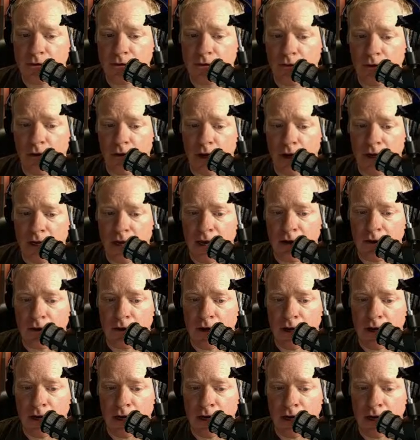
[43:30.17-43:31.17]
on how
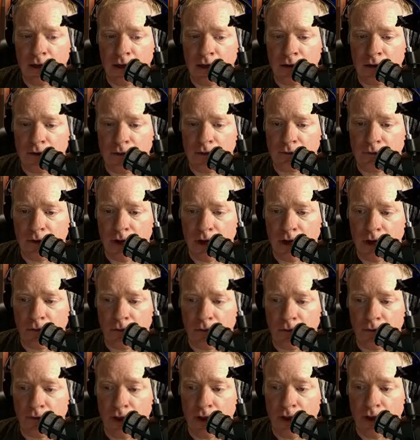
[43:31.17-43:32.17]
high this rocket will
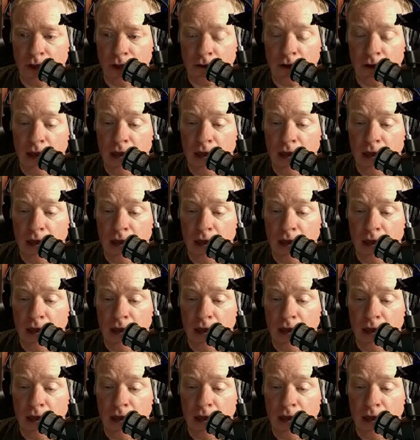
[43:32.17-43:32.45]
fly.